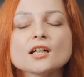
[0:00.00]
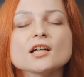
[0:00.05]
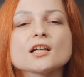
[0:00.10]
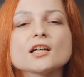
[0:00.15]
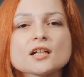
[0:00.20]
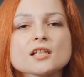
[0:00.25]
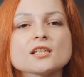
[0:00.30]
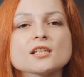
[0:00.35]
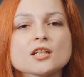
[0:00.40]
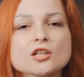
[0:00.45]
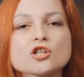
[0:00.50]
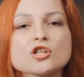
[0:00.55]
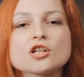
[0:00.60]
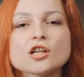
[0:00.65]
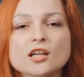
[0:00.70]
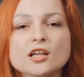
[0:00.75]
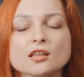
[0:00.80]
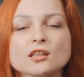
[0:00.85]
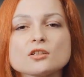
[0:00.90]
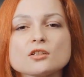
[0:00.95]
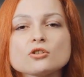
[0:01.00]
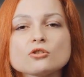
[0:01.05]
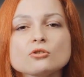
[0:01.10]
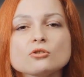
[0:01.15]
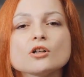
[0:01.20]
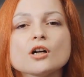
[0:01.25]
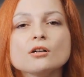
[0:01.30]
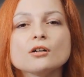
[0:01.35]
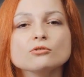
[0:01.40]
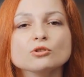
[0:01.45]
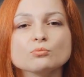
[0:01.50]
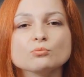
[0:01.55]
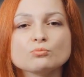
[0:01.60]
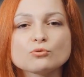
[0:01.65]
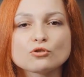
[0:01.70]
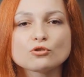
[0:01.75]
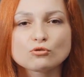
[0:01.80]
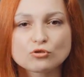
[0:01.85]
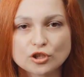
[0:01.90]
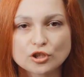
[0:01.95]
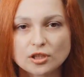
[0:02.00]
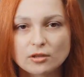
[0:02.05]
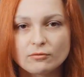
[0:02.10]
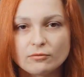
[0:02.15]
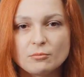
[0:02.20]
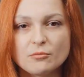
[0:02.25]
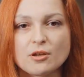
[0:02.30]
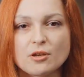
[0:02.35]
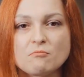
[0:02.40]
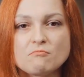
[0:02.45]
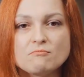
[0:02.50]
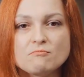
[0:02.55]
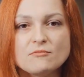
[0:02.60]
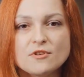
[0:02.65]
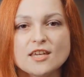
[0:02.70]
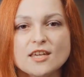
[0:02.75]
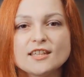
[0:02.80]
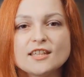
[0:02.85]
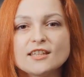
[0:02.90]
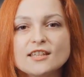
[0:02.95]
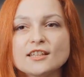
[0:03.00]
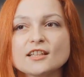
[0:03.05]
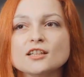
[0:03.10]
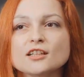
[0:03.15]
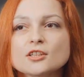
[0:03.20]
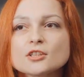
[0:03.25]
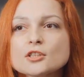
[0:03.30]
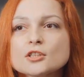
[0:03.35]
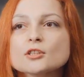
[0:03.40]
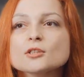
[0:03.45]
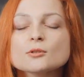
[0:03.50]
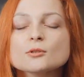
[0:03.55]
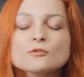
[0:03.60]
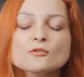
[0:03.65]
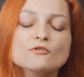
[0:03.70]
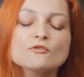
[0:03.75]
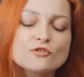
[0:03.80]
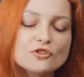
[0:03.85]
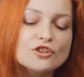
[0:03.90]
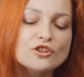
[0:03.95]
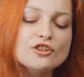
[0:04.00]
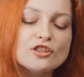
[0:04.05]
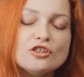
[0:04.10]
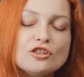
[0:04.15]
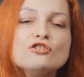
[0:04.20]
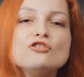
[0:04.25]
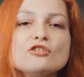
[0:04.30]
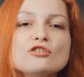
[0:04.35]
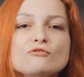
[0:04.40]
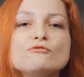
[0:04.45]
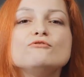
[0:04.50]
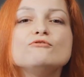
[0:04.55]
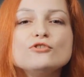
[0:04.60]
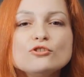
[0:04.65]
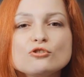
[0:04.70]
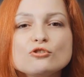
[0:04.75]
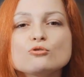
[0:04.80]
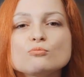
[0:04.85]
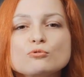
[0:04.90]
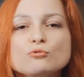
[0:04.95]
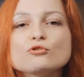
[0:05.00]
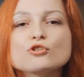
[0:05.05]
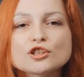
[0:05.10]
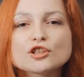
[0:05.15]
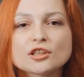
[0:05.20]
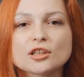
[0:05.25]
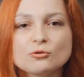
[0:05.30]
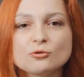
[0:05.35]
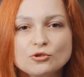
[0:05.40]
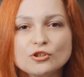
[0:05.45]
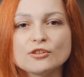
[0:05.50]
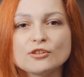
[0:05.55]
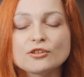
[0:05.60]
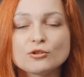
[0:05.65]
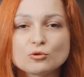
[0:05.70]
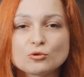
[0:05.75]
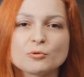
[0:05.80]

Thanks to what you shared with me, I know I can't do that anymore.